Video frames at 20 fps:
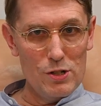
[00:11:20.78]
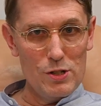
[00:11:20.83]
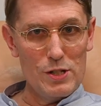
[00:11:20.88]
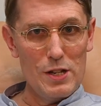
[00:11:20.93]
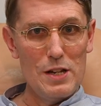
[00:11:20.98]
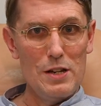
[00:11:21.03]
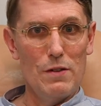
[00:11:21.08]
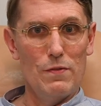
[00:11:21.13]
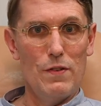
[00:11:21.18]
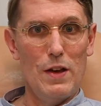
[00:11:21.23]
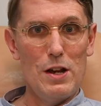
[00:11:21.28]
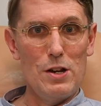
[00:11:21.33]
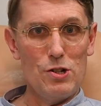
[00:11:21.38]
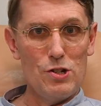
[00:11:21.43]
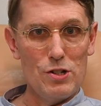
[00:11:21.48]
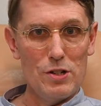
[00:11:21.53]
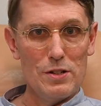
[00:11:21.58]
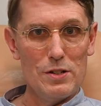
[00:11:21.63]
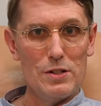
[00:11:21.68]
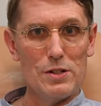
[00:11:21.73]

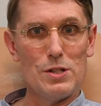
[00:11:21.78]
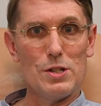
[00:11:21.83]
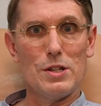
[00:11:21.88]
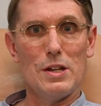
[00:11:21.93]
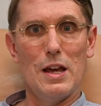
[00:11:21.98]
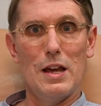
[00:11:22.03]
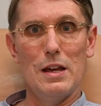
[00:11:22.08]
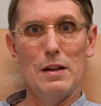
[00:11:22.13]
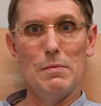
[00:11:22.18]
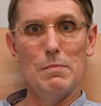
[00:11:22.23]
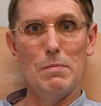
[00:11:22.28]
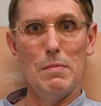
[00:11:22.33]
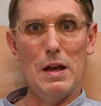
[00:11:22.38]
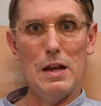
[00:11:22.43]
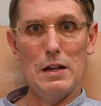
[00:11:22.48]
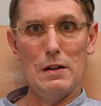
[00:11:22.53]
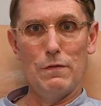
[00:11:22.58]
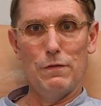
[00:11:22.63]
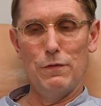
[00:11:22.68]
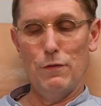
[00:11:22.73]
innovations, can
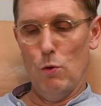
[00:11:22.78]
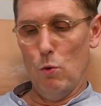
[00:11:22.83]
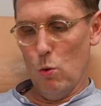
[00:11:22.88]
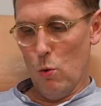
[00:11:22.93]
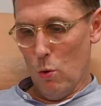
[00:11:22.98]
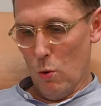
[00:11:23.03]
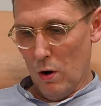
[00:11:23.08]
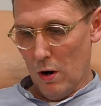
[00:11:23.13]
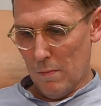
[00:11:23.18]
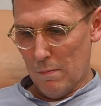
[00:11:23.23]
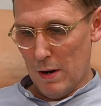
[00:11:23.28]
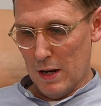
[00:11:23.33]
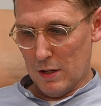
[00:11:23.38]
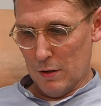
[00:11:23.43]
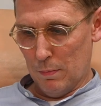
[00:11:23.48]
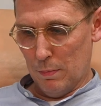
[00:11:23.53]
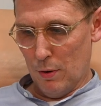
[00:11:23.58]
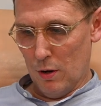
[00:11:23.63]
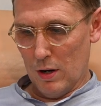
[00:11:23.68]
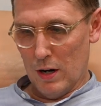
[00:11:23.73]
make for a
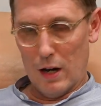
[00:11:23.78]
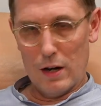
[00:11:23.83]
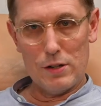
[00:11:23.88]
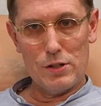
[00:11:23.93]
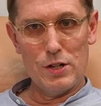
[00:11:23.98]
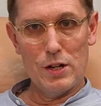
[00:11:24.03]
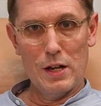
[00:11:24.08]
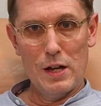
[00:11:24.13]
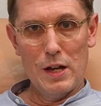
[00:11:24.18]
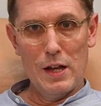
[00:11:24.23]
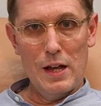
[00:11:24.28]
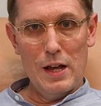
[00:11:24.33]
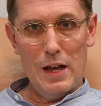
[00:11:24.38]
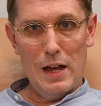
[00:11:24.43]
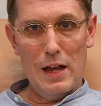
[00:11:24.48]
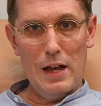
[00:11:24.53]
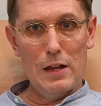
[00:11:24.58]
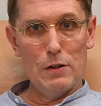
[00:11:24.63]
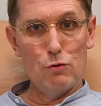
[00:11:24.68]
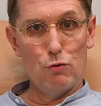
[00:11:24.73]
better product
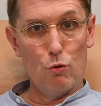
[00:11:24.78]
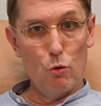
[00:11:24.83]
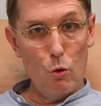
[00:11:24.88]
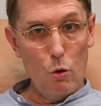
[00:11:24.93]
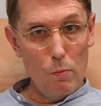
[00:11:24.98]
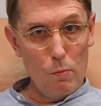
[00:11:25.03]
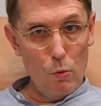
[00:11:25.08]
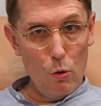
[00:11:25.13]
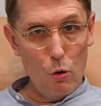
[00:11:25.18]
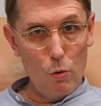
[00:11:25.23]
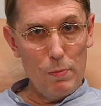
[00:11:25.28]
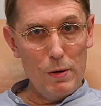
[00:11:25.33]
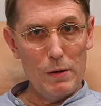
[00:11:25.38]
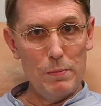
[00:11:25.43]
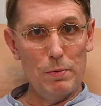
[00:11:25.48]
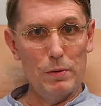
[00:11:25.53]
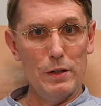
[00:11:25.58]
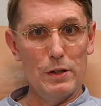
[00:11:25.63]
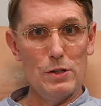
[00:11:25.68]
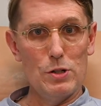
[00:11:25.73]
and draw more
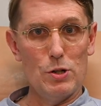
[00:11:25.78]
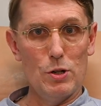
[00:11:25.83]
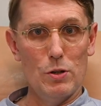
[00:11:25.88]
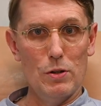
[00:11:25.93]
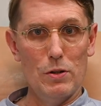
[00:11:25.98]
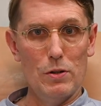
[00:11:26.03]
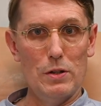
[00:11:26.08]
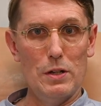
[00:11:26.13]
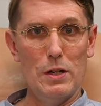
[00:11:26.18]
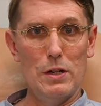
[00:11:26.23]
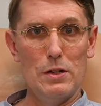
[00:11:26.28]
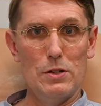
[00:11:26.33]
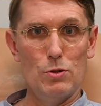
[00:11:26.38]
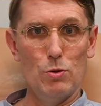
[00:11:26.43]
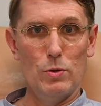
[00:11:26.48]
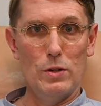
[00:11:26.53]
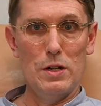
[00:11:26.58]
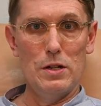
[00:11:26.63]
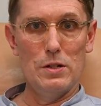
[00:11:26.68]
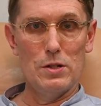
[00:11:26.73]
people in turn
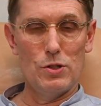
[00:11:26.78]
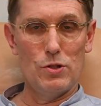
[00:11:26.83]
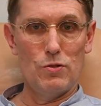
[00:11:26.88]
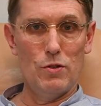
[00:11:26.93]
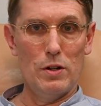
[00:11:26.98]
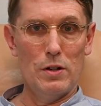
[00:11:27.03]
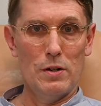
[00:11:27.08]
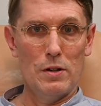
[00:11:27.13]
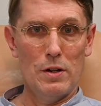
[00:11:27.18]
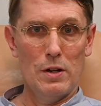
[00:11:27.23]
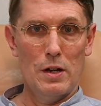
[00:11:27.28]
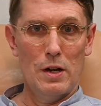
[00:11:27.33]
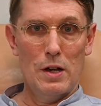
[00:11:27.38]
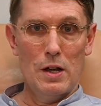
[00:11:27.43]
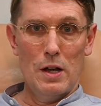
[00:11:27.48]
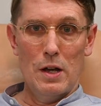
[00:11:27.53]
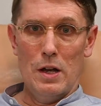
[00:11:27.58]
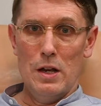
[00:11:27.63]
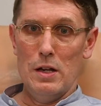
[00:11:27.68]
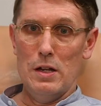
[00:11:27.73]
into an industry.
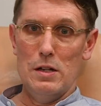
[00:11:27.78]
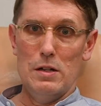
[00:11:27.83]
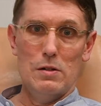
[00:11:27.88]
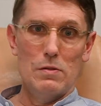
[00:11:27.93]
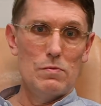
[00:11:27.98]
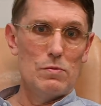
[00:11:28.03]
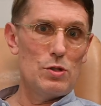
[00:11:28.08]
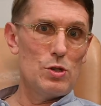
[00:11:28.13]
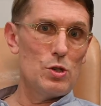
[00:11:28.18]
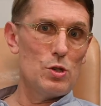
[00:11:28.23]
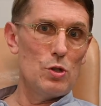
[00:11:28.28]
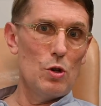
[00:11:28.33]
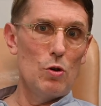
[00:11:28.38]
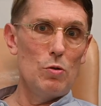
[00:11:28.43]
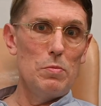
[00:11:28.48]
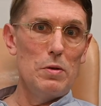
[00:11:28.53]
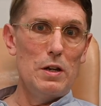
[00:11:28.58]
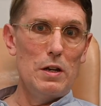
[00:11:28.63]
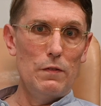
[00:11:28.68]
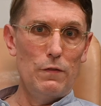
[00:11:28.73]
In so
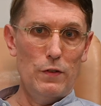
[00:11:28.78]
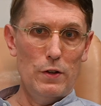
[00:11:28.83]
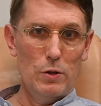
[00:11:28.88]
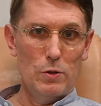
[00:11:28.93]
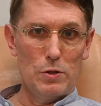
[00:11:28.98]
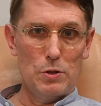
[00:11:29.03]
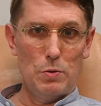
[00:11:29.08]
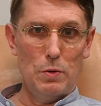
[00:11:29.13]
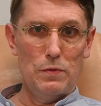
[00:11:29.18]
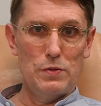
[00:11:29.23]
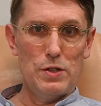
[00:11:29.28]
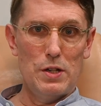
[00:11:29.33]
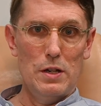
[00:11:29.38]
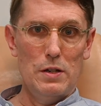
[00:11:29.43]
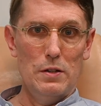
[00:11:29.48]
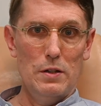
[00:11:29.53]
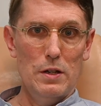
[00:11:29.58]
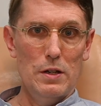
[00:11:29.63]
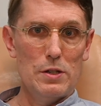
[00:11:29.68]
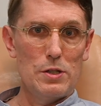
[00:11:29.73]
many fields we've
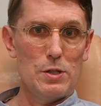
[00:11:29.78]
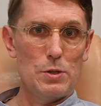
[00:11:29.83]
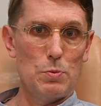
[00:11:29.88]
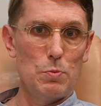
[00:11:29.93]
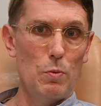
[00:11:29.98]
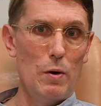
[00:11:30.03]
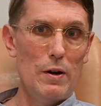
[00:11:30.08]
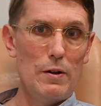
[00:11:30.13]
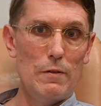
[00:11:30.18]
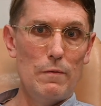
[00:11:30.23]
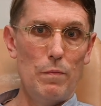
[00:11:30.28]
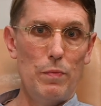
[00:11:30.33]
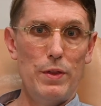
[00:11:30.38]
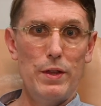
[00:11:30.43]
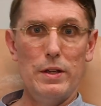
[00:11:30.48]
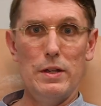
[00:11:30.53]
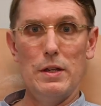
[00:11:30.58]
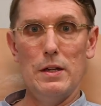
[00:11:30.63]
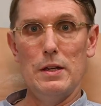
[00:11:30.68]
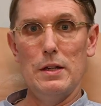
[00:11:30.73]
seen this. One of
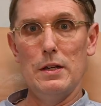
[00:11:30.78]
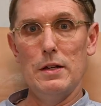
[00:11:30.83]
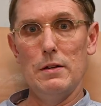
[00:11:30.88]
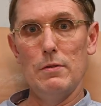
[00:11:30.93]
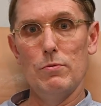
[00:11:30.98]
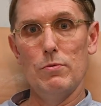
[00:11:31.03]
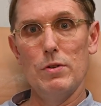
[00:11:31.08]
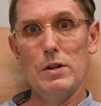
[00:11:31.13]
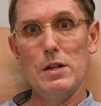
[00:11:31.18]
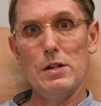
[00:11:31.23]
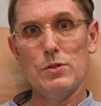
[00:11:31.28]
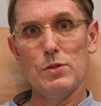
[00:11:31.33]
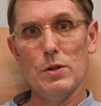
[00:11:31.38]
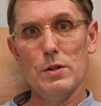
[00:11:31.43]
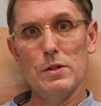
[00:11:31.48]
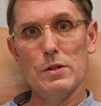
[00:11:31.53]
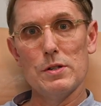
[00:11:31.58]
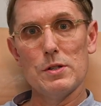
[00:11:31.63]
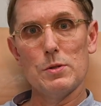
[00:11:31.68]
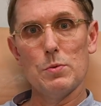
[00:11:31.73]
the
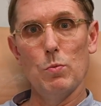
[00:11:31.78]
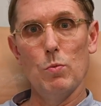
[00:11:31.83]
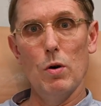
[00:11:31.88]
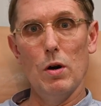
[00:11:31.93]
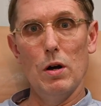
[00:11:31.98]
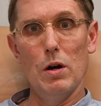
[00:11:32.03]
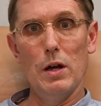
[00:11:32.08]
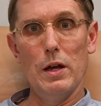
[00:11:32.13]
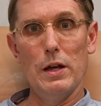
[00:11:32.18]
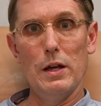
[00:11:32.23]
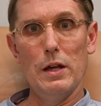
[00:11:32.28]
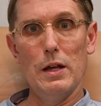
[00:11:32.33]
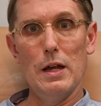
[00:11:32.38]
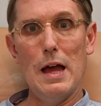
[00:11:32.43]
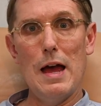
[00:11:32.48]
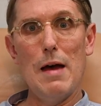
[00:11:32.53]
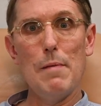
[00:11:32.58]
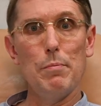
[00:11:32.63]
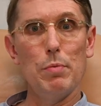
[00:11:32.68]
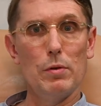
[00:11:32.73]
reasons why
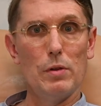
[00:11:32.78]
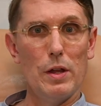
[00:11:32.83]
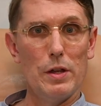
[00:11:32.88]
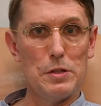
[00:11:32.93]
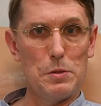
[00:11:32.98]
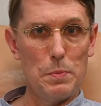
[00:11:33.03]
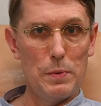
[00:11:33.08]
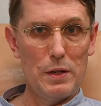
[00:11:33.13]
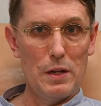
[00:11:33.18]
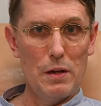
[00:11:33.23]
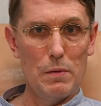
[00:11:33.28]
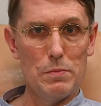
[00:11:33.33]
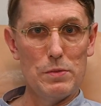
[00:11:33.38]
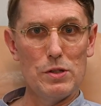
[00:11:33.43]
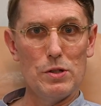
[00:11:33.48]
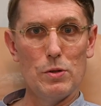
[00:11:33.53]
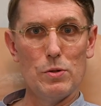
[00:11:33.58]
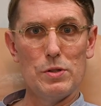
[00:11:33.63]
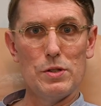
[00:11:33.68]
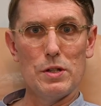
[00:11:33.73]
Apple has become
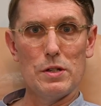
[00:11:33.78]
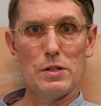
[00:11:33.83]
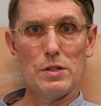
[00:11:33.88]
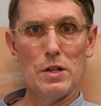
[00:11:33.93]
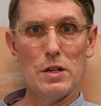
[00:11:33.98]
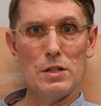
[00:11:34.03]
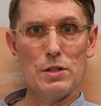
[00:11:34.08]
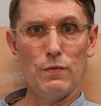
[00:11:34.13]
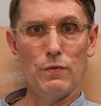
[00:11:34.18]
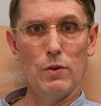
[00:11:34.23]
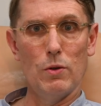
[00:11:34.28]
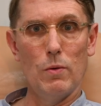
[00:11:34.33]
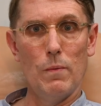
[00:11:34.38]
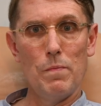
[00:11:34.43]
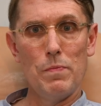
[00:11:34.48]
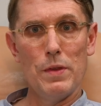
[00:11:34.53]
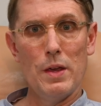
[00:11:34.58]
so successful